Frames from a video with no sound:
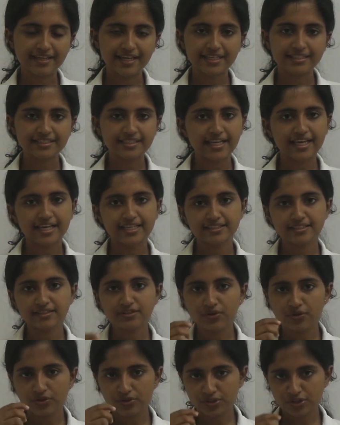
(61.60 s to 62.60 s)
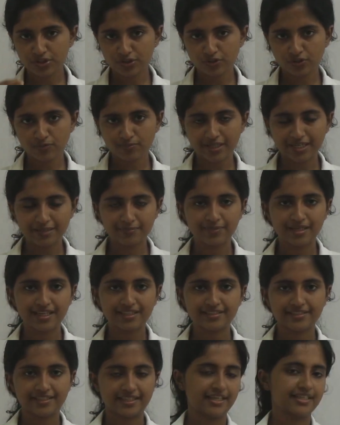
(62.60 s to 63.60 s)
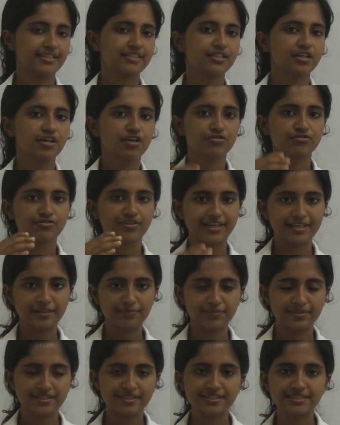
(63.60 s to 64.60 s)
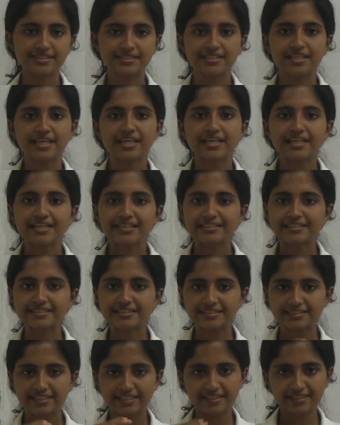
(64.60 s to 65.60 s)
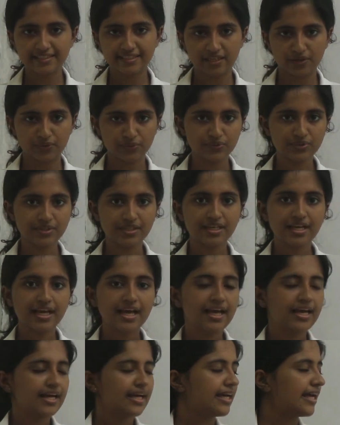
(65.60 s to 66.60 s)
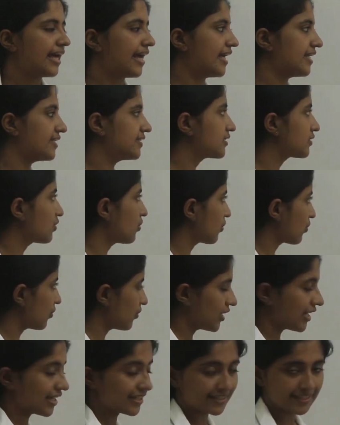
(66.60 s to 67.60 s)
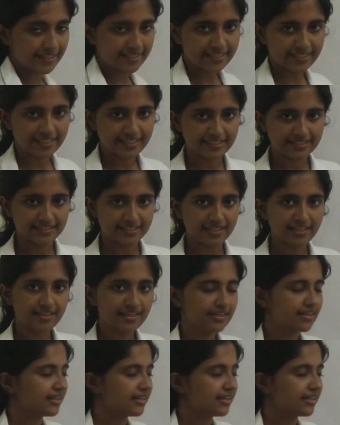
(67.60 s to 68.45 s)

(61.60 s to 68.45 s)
tract and the corticobulbar tract fibers descend down as corona radiata